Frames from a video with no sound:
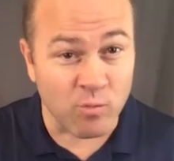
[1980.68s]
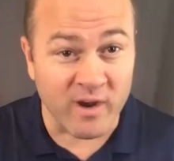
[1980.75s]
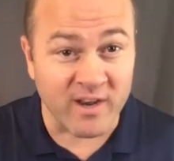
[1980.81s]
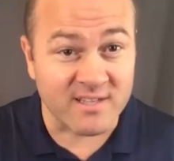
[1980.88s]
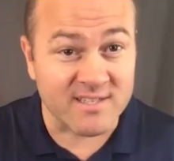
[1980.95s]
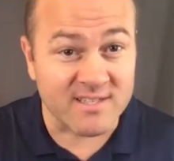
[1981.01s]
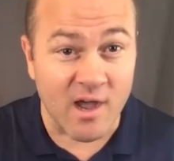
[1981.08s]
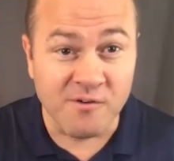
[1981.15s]
went
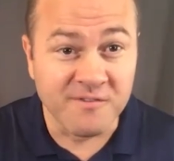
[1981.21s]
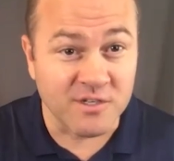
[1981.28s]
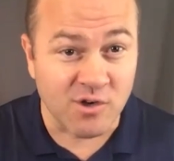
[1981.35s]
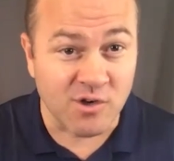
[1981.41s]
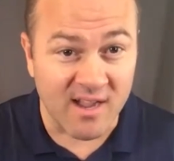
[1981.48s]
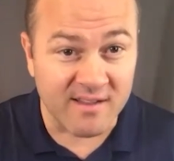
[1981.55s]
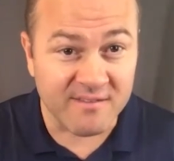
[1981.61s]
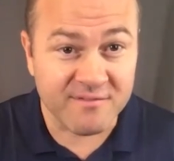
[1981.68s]
into
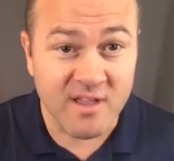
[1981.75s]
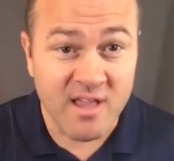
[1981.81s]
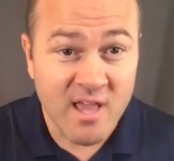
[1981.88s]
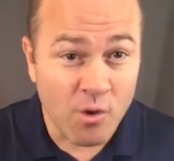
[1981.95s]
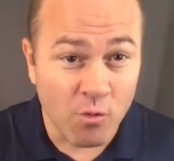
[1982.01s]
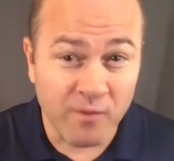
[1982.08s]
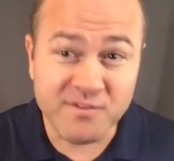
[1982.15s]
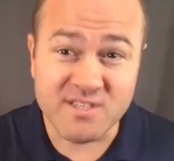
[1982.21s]
overdrive.
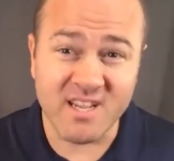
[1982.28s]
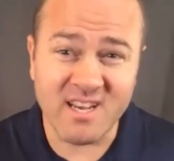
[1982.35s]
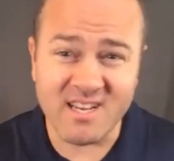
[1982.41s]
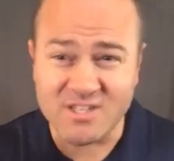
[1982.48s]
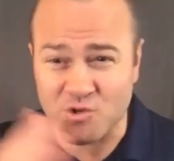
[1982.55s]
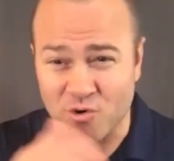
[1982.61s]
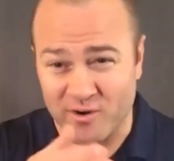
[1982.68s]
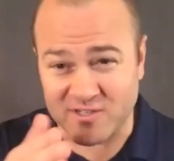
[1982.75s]
We've seen
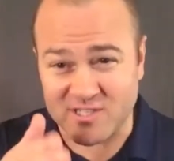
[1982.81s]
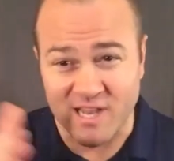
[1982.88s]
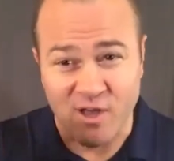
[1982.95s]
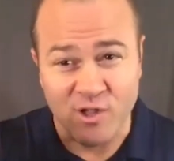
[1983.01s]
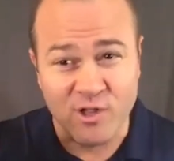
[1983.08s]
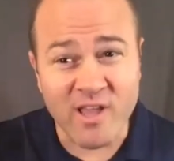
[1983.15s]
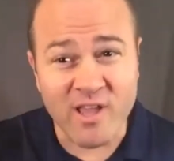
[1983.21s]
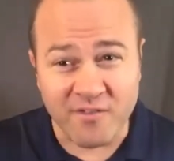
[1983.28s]
right. it sort of
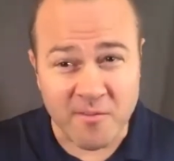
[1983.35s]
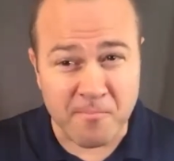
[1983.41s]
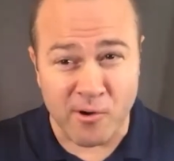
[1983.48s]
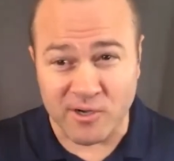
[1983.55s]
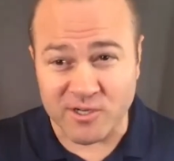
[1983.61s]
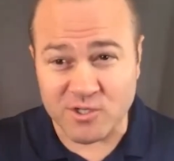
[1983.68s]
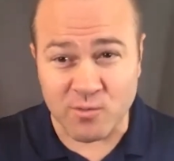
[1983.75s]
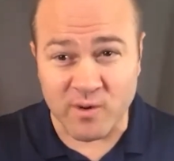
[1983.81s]
slowly over the
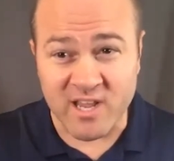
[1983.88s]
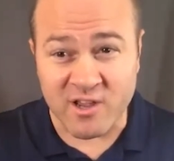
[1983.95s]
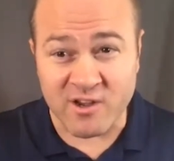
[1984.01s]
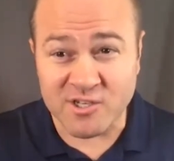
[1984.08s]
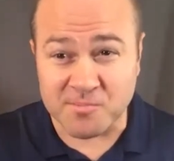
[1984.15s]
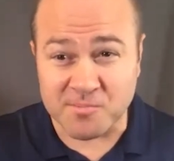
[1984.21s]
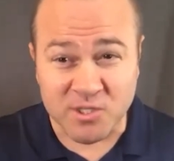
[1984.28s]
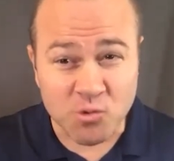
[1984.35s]
past 20
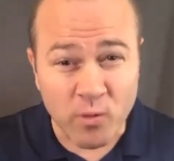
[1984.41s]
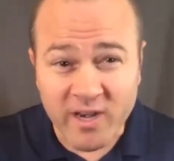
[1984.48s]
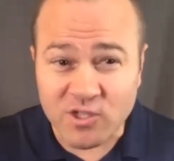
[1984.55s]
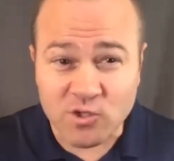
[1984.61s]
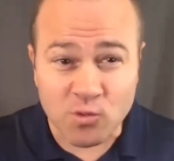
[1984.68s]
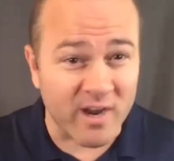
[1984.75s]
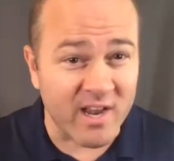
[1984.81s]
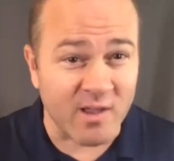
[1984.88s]
years, but
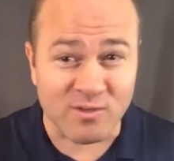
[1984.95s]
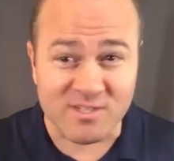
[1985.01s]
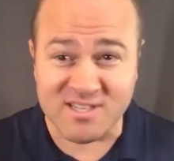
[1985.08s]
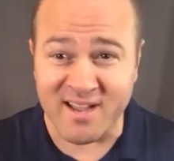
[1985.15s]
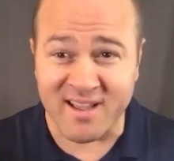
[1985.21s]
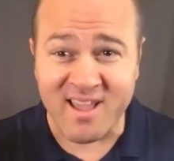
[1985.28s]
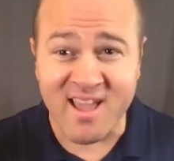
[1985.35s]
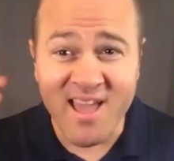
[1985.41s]
2020 was
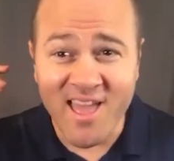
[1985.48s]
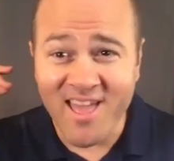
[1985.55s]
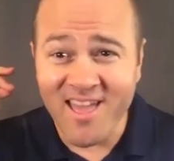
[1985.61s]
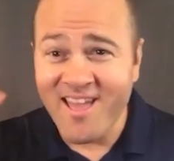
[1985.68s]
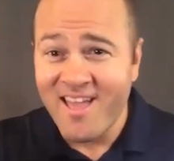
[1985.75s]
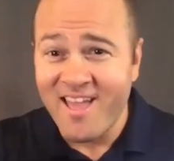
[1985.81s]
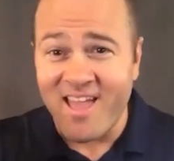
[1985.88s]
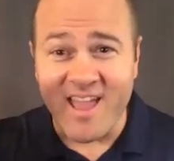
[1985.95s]
like
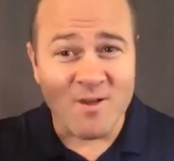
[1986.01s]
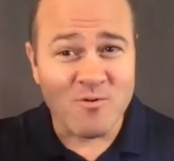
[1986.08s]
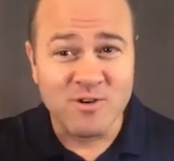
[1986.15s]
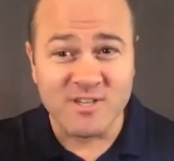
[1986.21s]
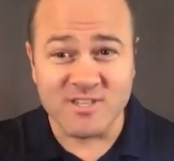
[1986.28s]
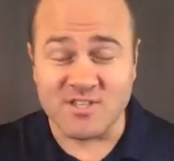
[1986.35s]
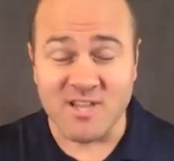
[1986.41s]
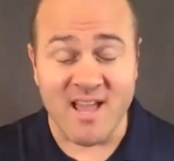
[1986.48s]
it
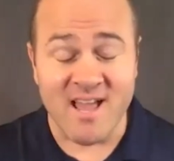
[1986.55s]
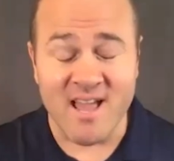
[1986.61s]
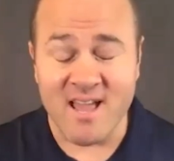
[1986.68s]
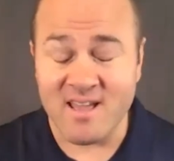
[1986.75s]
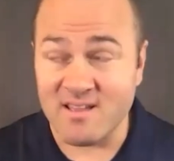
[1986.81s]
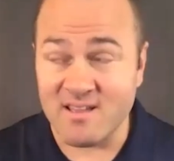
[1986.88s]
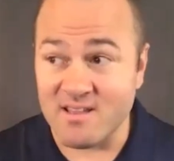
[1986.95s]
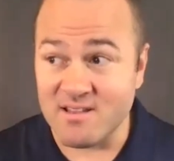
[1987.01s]
was
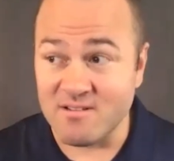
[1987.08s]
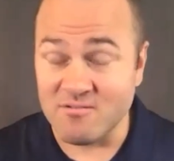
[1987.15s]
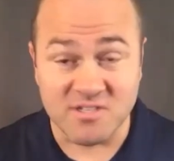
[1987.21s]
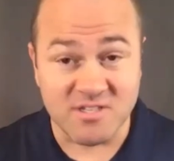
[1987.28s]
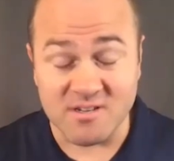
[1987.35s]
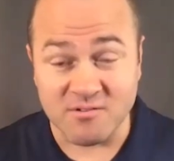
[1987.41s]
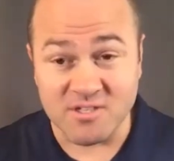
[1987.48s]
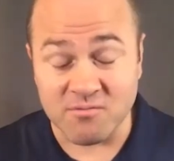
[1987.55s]
uh, it
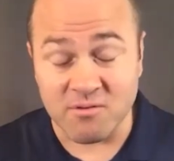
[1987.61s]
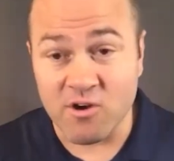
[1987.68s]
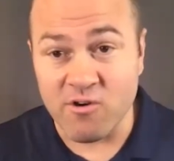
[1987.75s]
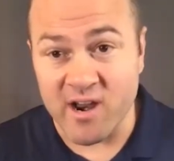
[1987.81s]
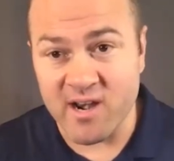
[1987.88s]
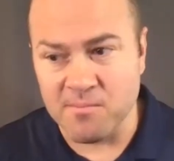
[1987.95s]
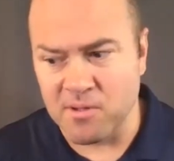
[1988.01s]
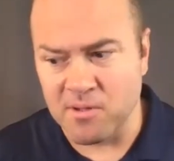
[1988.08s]
was it was
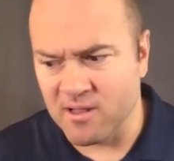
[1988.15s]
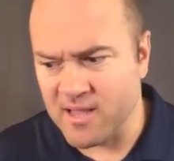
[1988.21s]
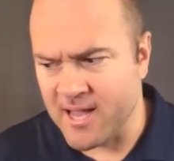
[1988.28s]
incredible.